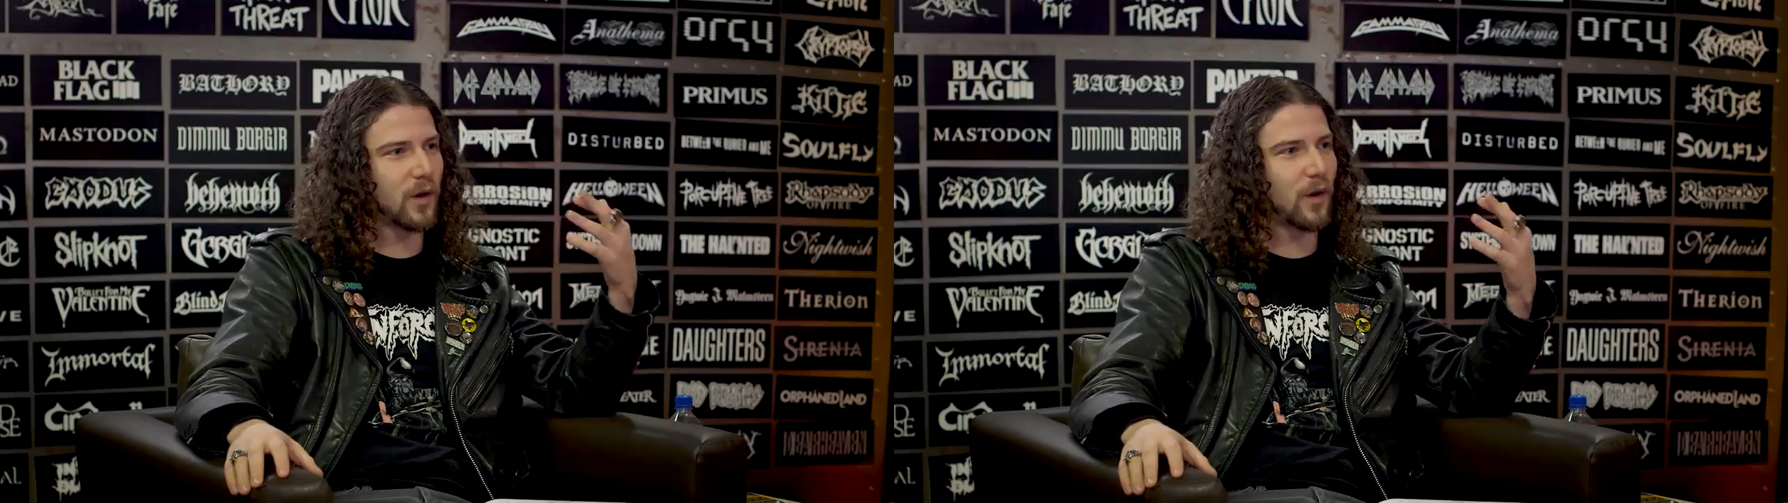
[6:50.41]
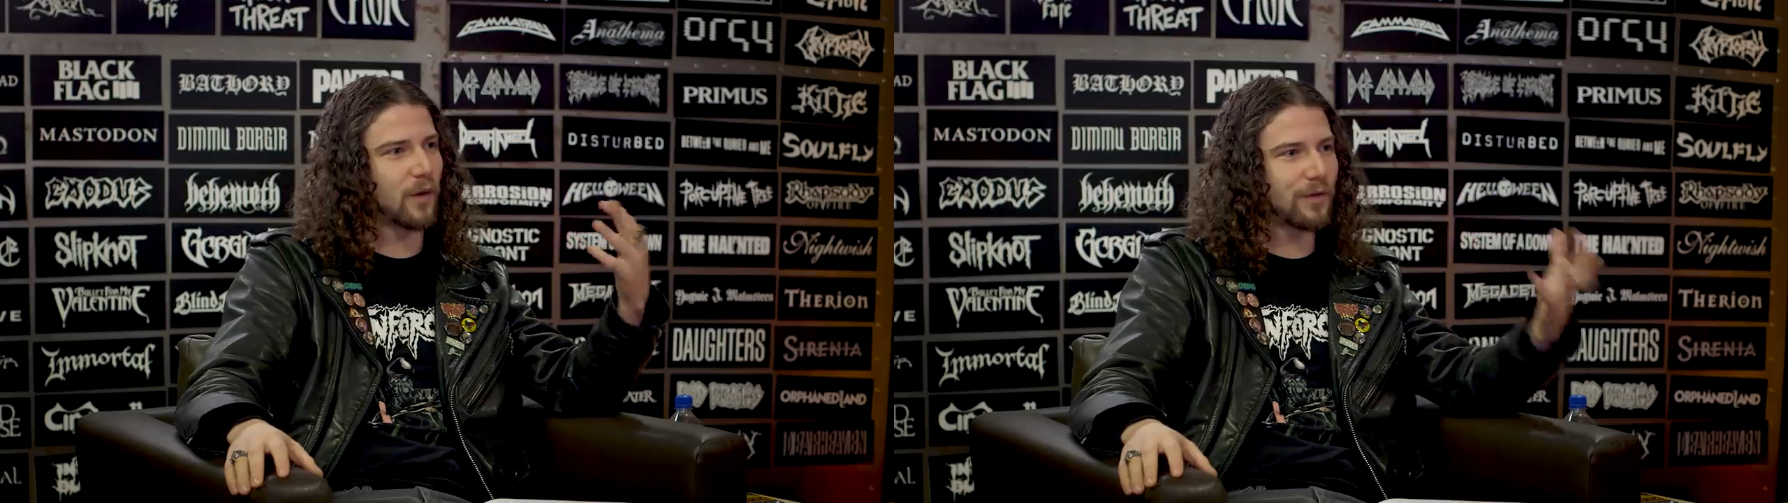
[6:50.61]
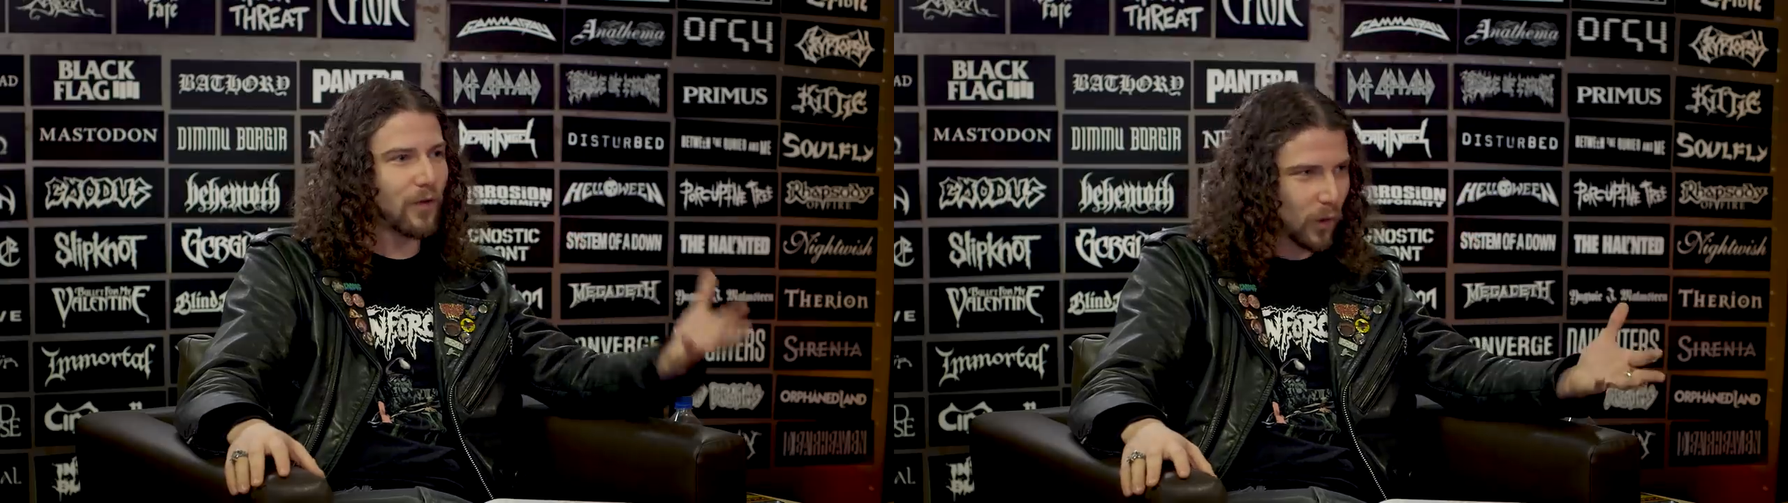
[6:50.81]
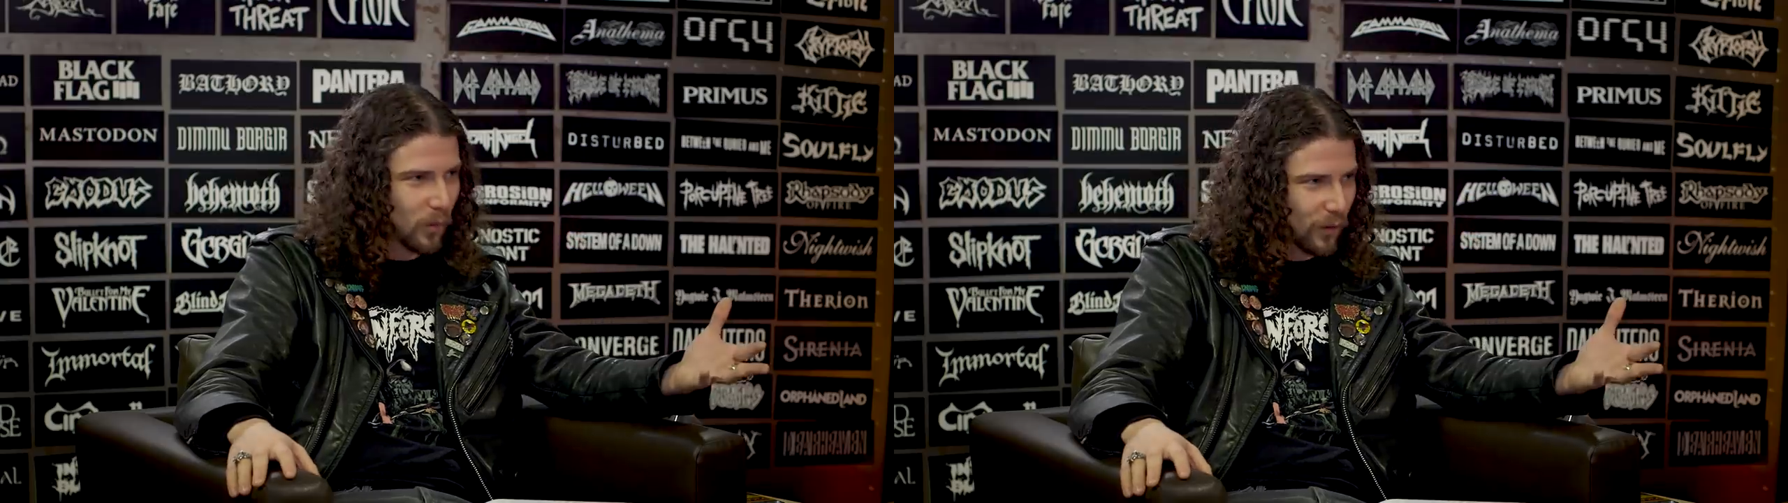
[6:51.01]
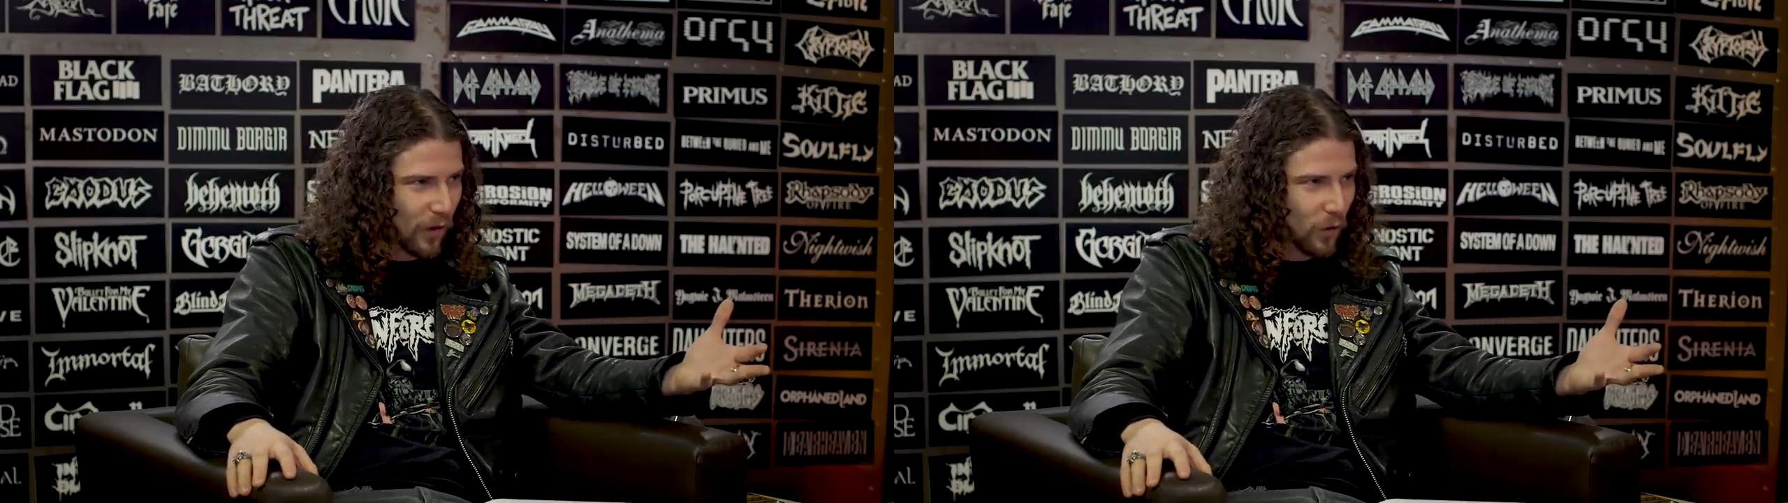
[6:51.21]
your
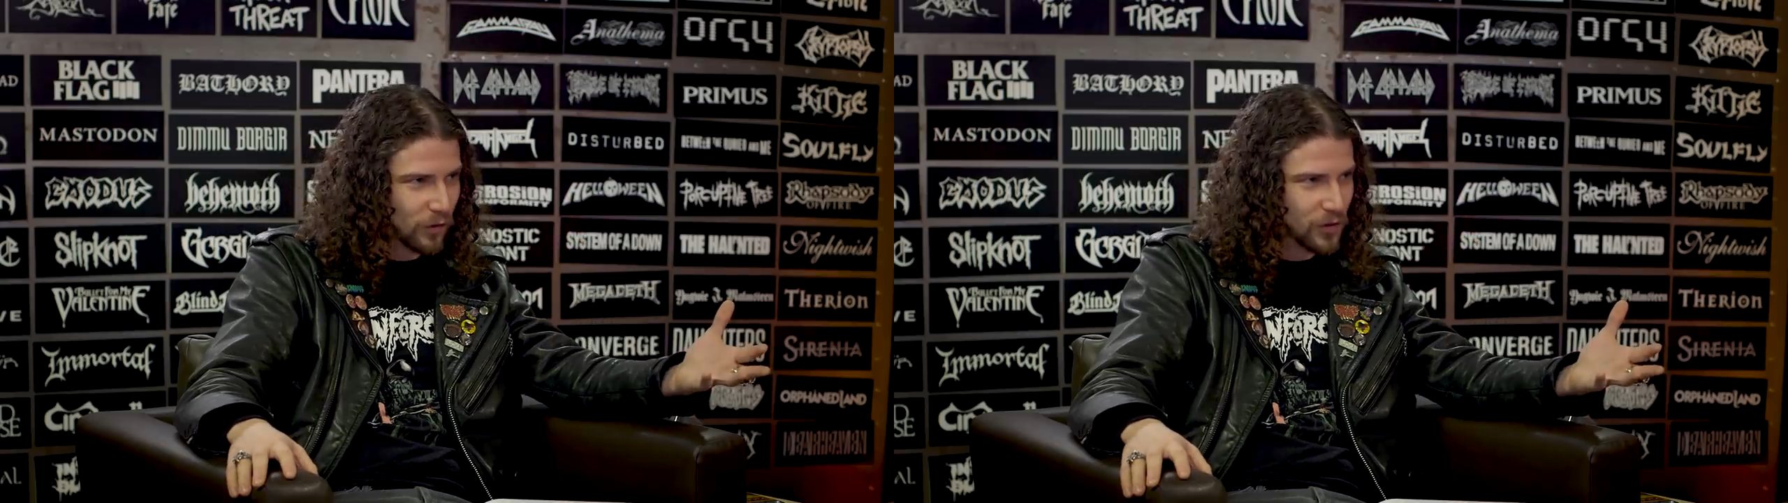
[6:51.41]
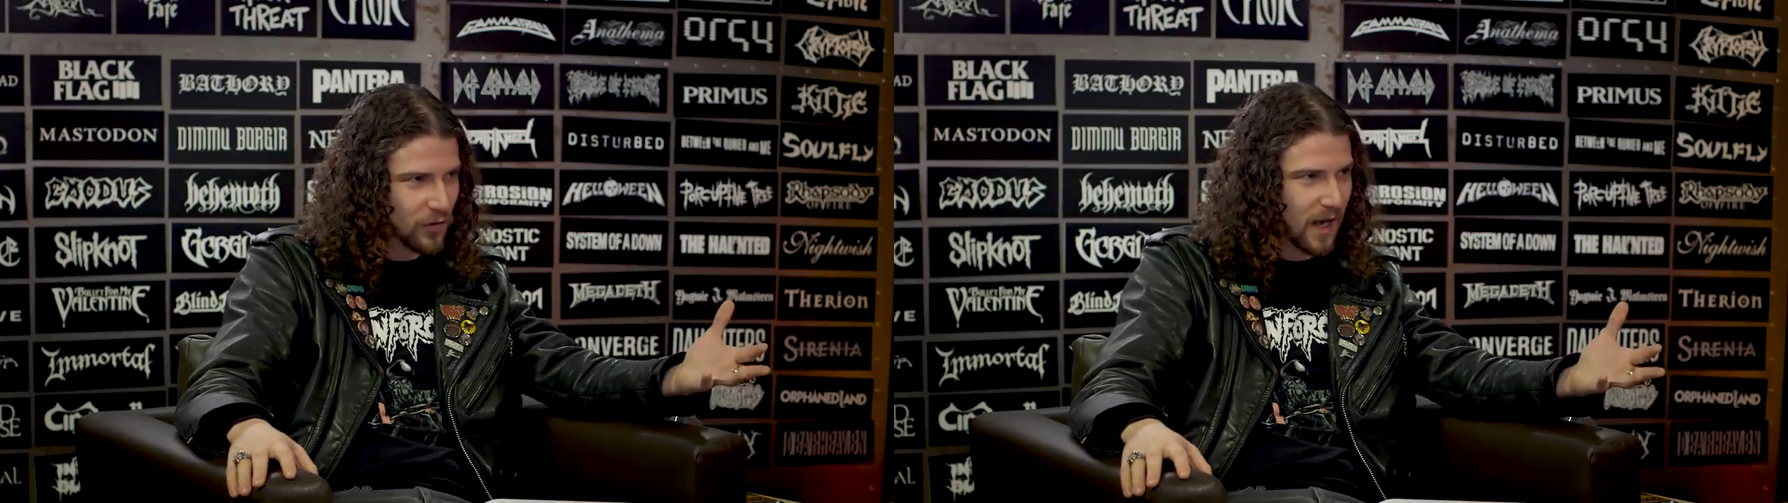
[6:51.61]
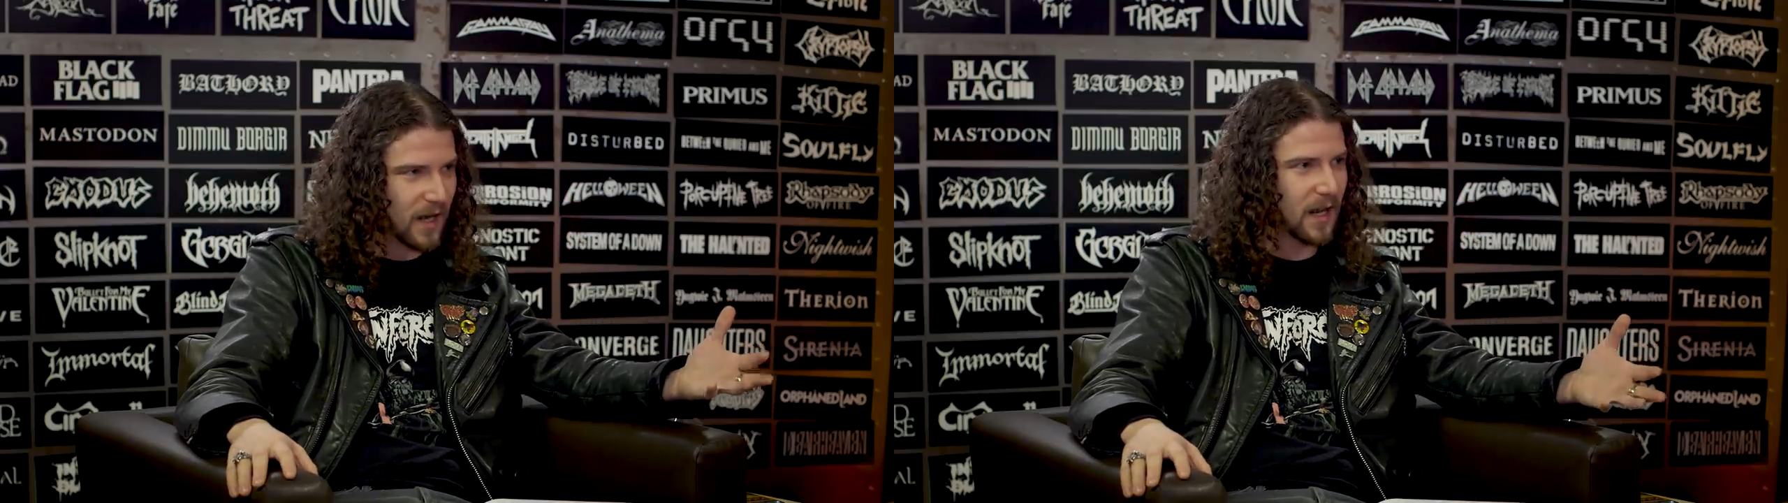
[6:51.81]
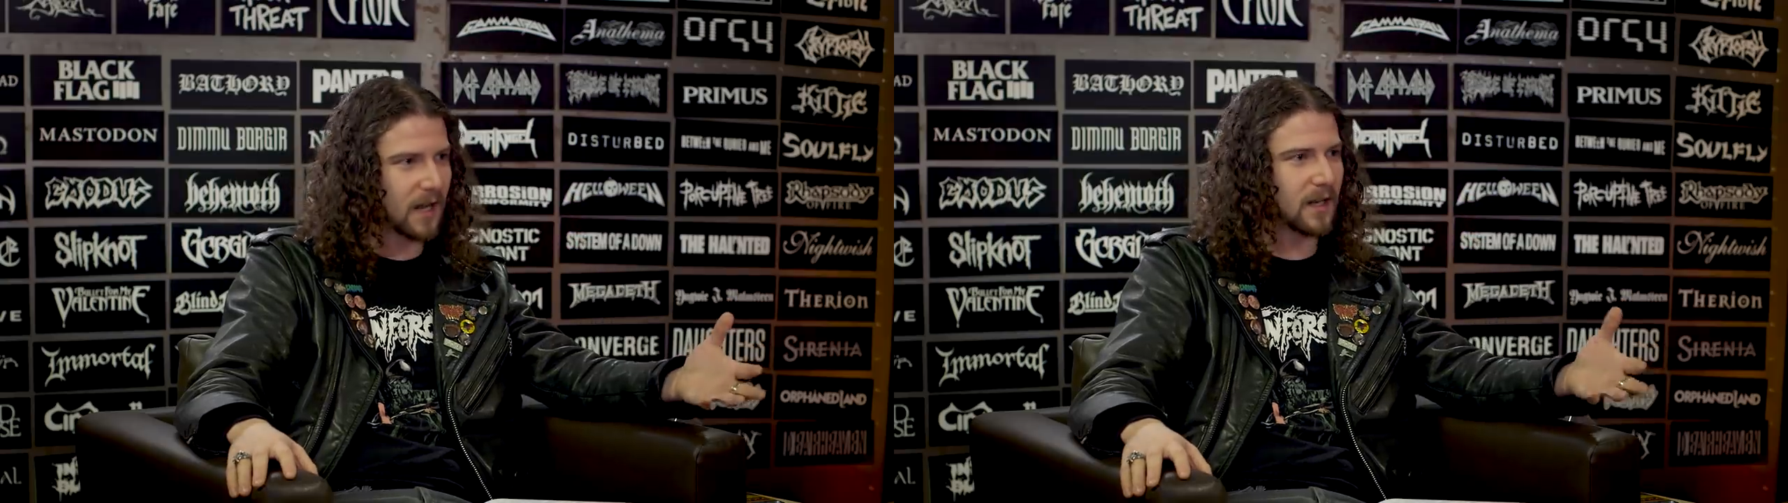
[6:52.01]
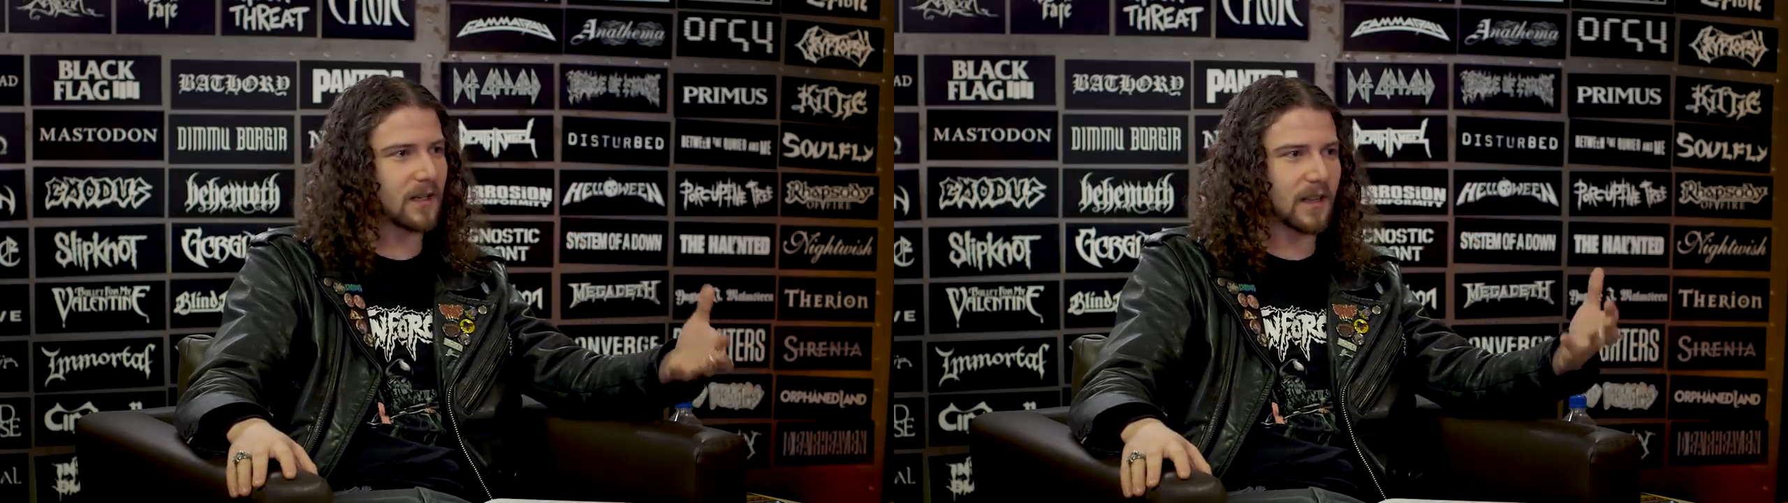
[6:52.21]
formal vocal training,